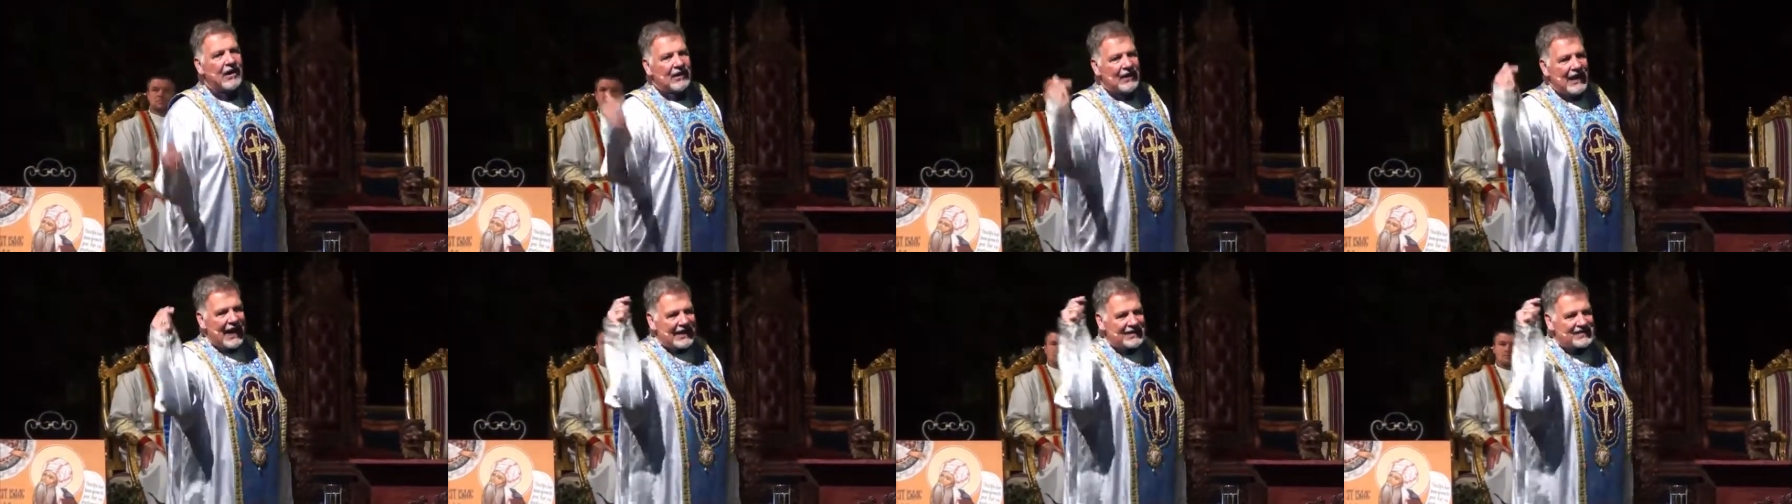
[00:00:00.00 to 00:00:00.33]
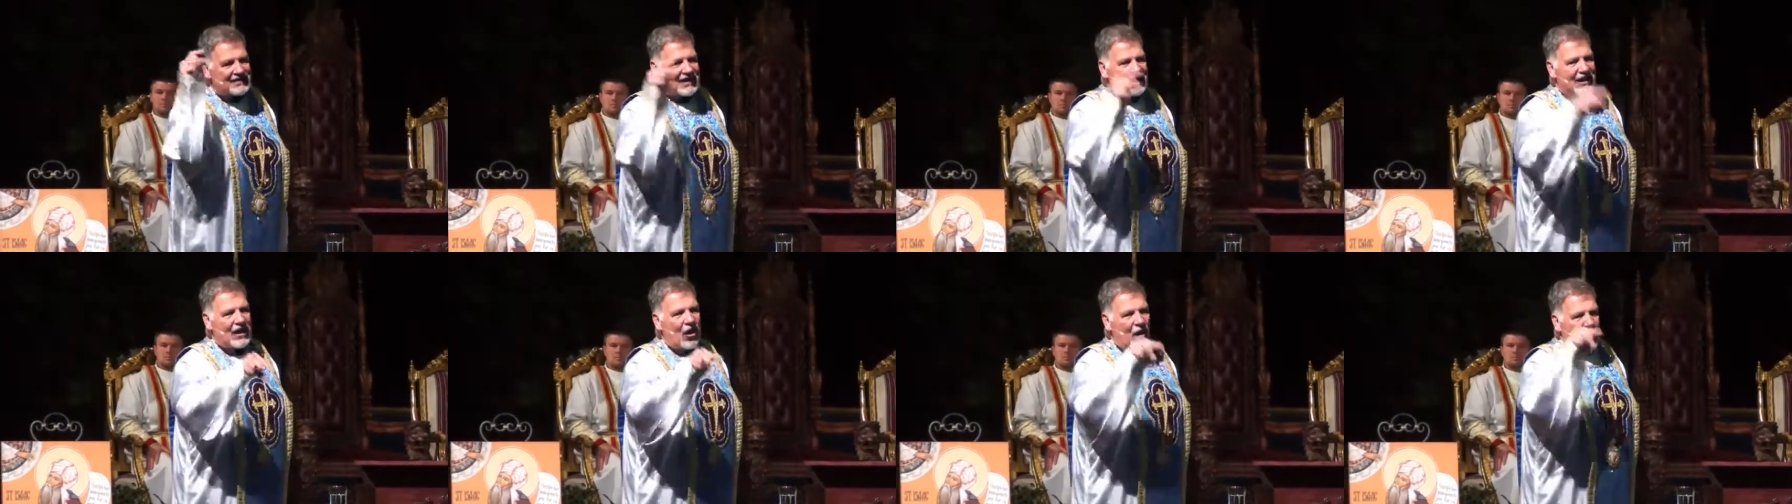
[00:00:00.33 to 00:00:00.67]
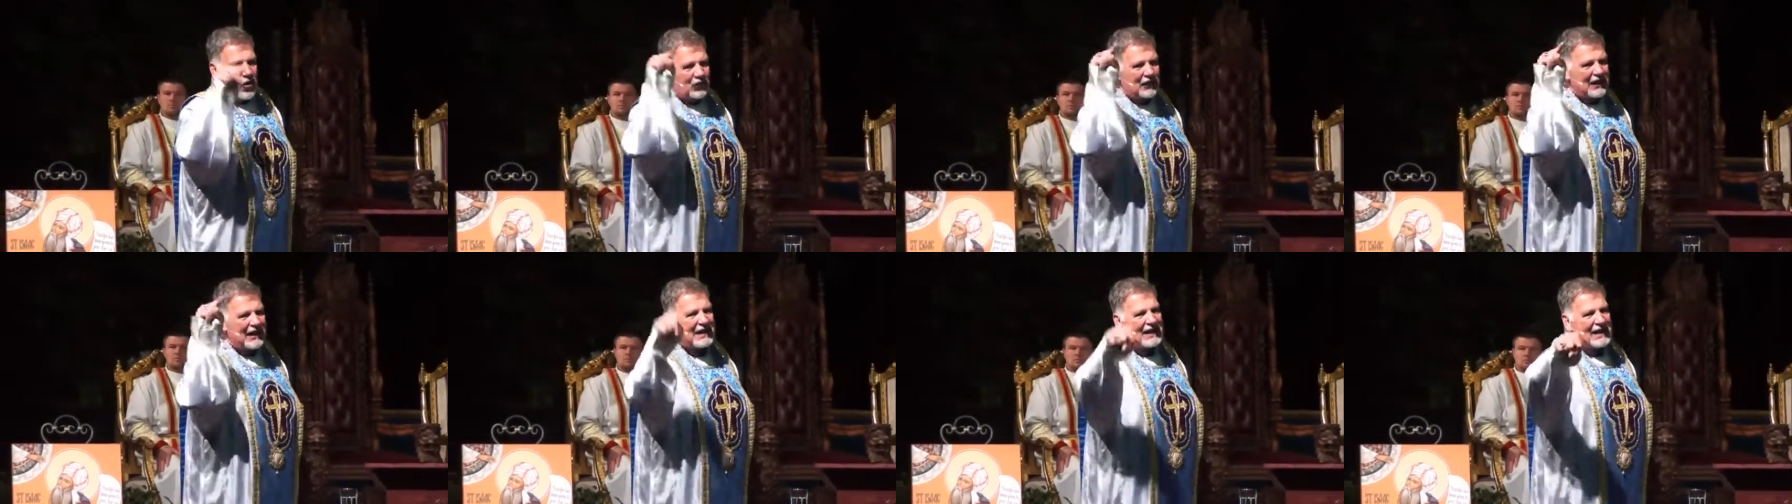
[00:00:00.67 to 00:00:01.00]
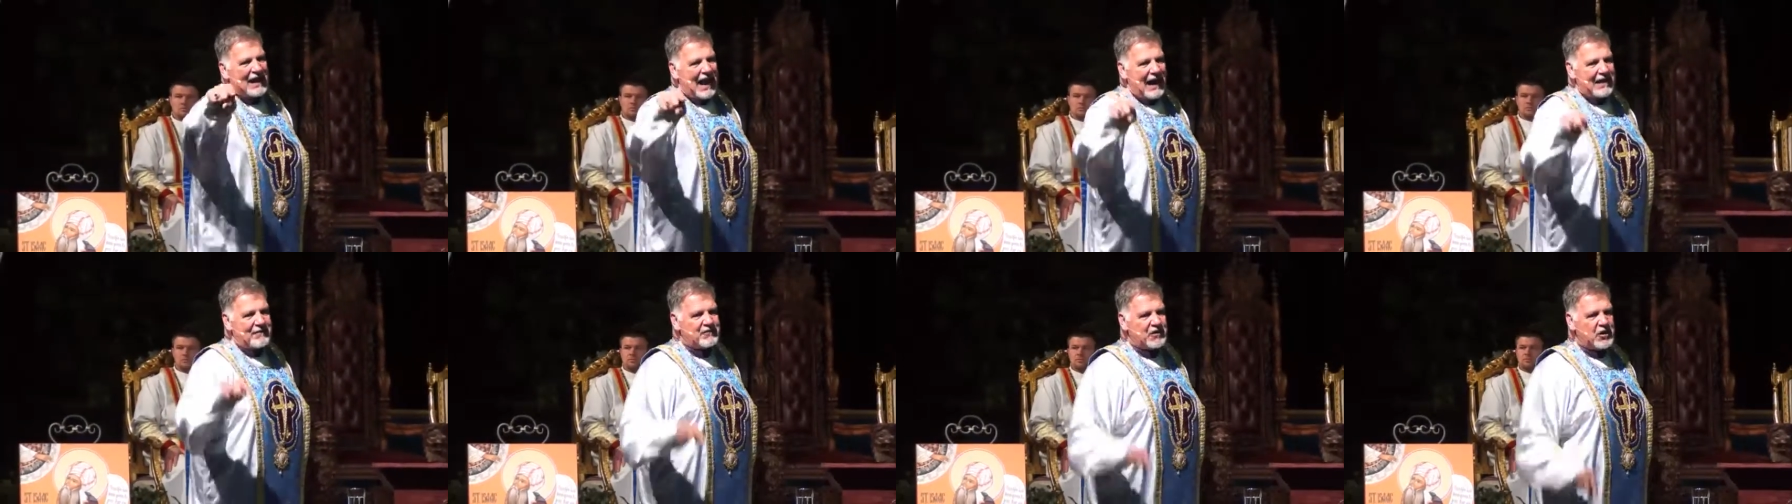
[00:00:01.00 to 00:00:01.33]
That's the only
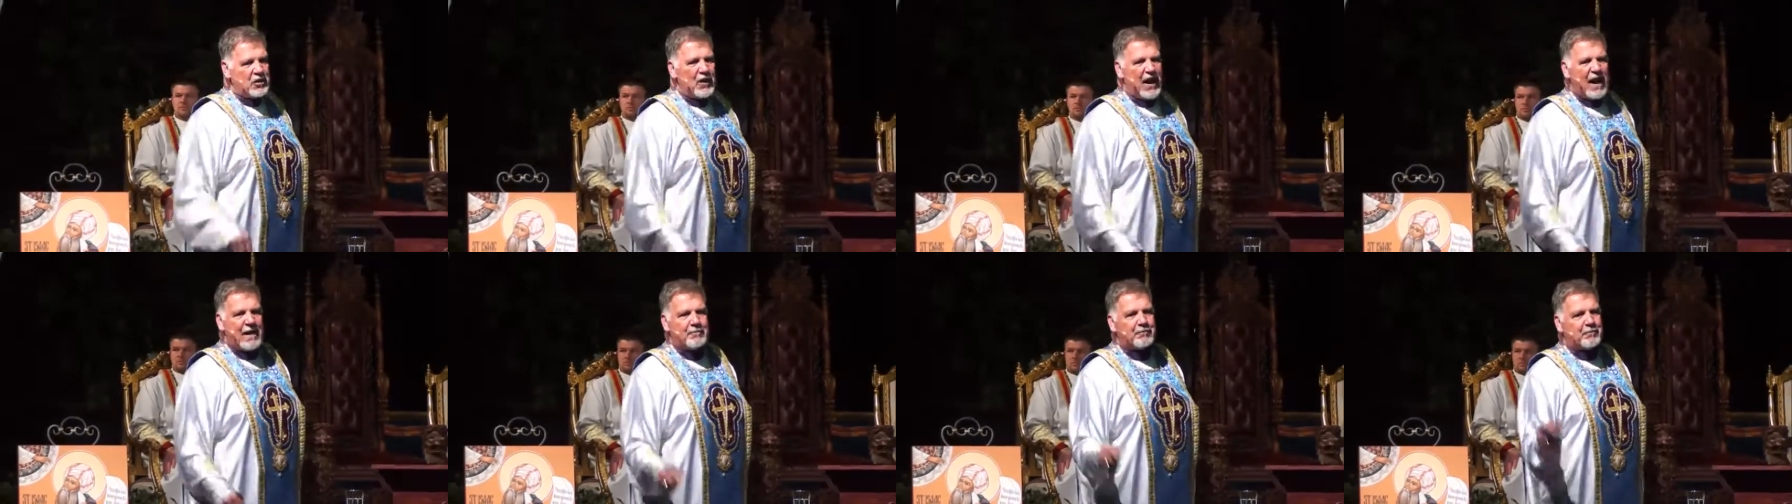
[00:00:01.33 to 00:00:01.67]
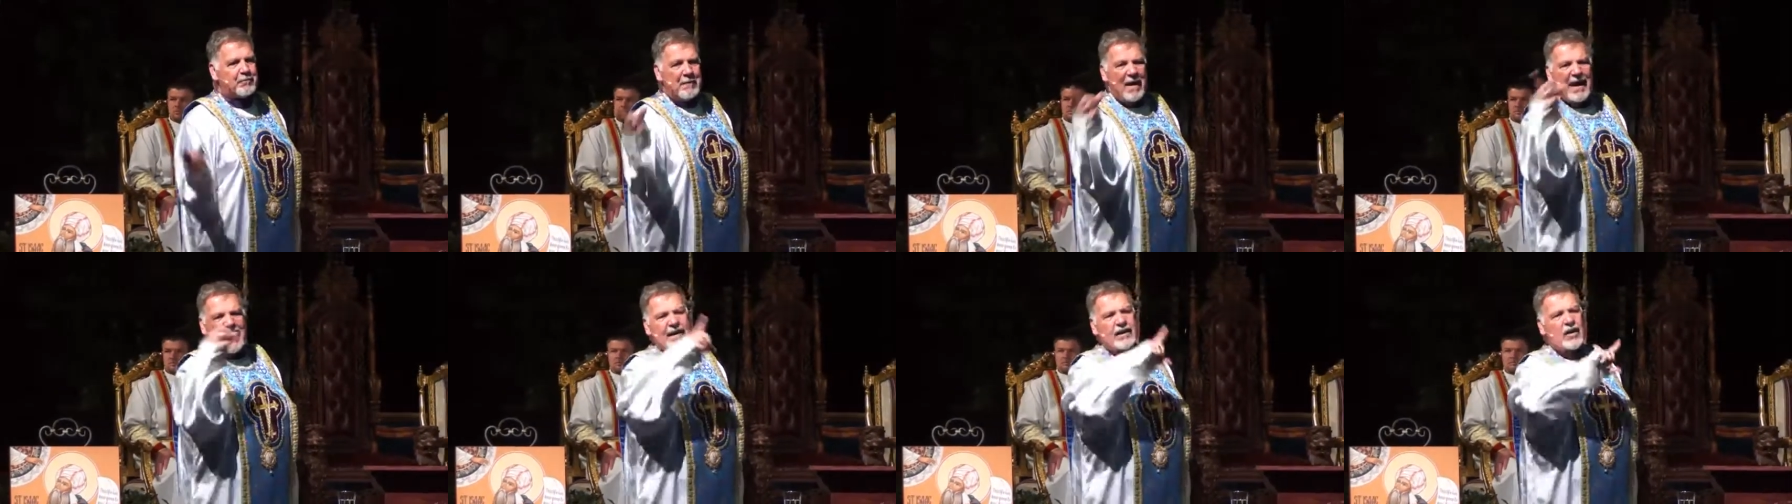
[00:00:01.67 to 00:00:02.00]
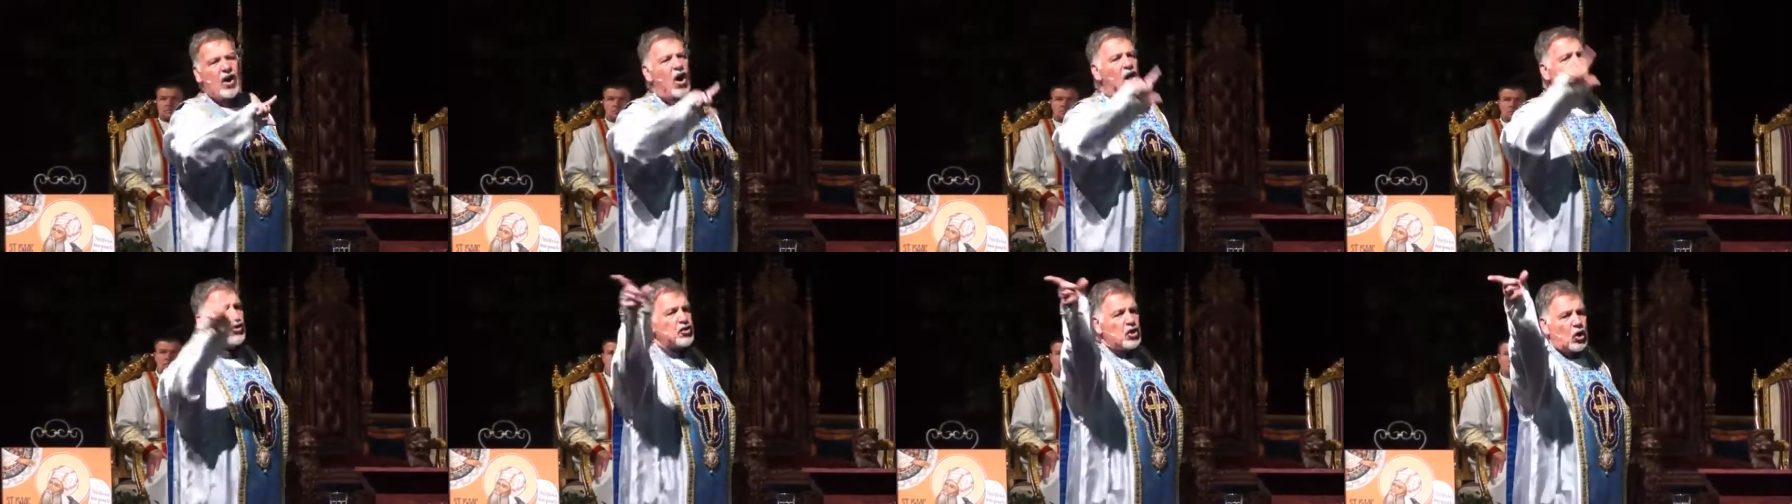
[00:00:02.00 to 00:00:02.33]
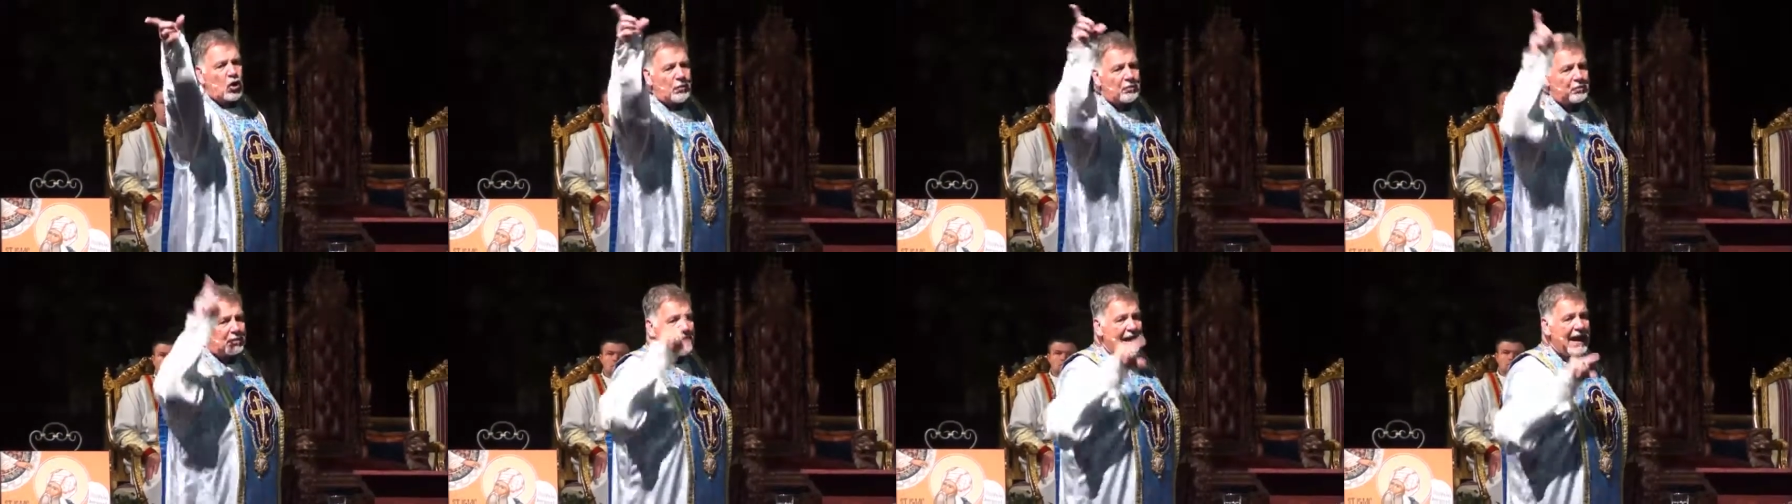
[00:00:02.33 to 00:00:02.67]
life you have. Make all
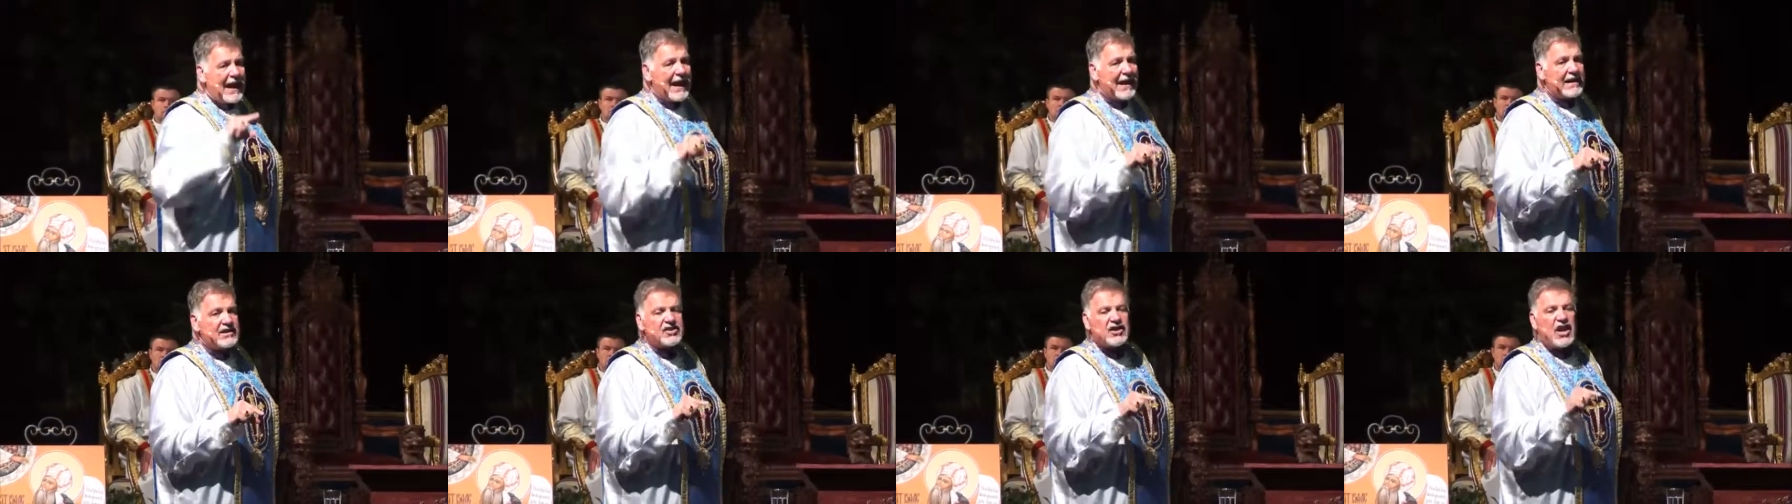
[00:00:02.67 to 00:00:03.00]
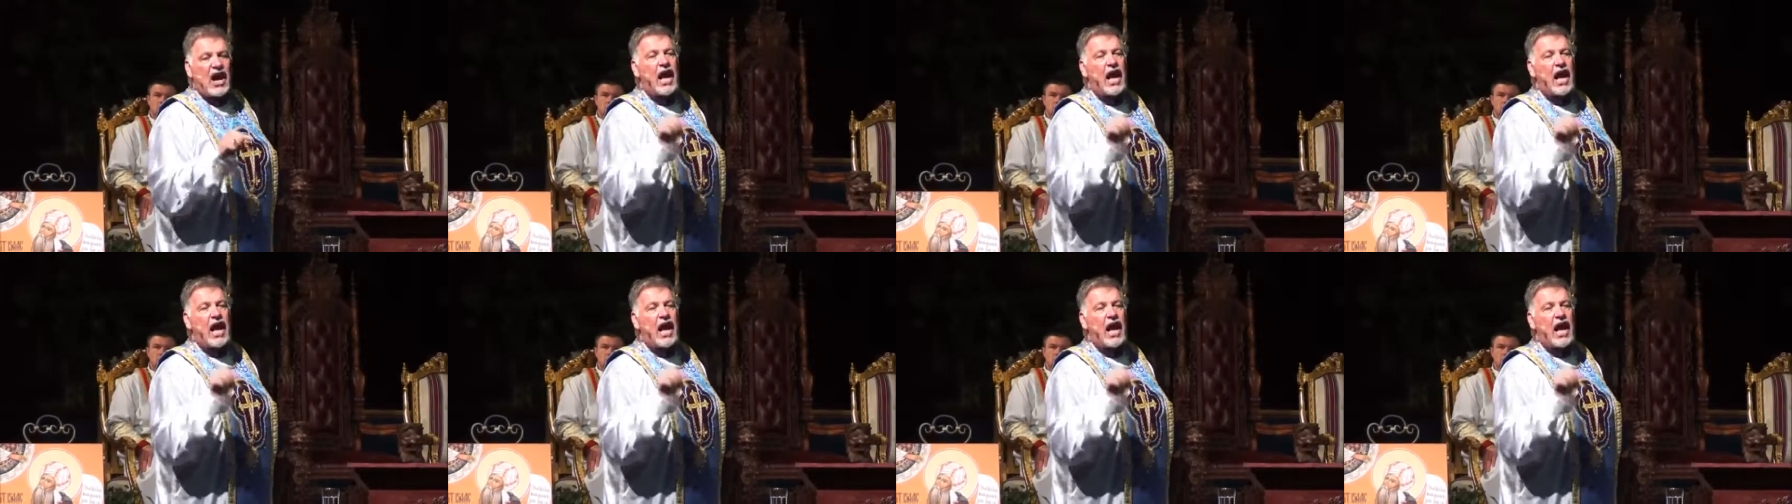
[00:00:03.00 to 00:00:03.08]
your plans.